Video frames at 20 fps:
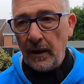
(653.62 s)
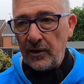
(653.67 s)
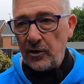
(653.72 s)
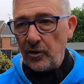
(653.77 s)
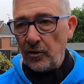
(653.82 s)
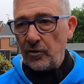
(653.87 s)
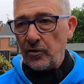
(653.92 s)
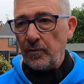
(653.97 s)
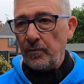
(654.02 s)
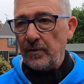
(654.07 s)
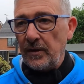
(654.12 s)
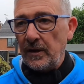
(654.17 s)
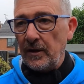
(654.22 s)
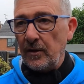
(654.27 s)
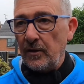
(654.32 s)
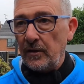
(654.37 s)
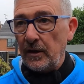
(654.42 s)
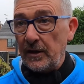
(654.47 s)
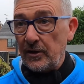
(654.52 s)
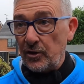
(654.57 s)
It's not
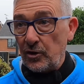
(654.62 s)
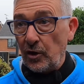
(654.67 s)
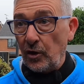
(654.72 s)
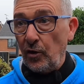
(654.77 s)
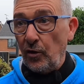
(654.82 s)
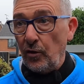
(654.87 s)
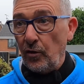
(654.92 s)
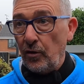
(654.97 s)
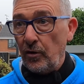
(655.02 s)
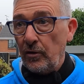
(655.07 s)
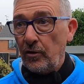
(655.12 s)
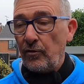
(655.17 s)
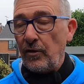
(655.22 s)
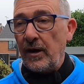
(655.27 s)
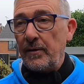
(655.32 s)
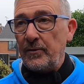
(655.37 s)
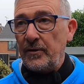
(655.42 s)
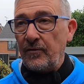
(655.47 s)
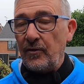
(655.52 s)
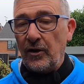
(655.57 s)
something that it's the law,
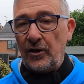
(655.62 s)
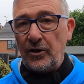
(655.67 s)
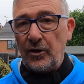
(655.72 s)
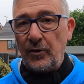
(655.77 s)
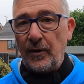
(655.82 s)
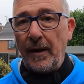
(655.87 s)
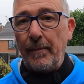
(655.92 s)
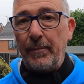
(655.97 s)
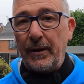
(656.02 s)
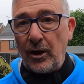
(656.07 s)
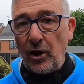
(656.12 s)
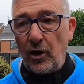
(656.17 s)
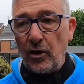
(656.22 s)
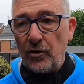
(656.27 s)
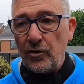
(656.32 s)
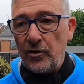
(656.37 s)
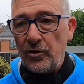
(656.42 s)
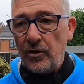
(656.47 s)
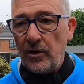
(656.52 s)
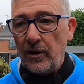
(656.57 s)
cripes, you've got to do that,
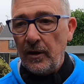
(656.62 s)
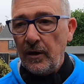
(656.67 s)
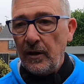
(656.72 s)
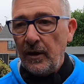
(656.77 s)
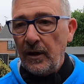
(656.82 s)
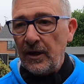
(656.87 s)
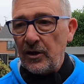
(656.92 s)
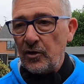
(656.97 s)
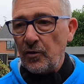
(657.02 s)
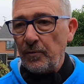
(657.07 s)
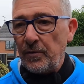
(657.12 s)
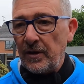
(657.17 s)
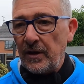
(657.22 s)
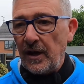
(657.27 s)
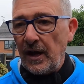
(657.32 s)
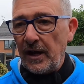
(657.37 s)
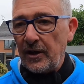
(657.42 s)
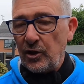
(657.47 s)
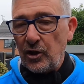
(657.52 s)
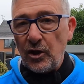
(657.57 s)
because it's
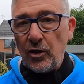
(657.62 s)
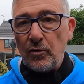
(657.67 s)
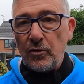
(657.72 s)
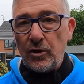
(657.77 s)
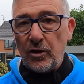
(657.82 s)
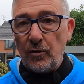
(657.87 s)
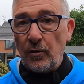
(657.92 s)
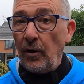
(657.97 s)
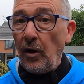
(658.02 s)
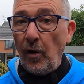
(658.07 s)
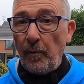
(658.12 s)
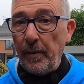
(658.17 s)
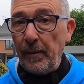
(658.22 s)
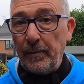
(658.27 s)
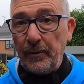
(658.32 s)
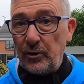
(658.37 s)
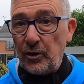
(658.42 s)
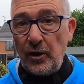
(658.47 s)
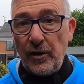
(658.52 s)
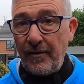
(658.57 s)
something that I choose to do. A lot of
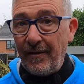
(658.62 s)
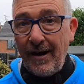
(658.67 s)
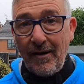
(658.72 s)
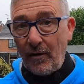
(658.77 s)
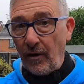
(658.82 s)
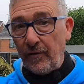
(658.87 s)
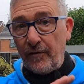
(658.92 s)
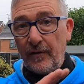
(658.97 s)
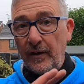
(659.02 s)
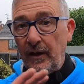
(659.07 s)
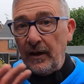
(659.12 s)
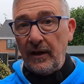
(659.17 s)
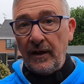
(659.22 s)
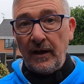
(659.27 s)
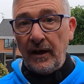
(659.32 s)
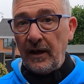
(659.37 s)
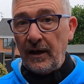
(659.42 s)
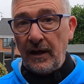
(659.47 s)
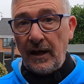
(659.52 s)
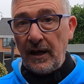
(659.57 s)
people turn their air off
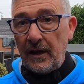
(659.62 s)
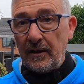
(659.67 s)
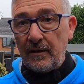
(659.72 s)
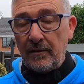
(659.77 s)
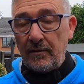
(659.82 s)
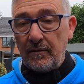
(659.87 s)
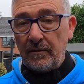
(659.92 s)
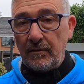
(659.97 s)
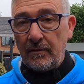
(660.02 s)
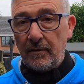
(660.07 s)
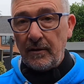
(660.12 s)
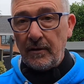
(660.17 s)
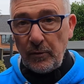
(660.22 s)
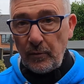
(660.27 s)
in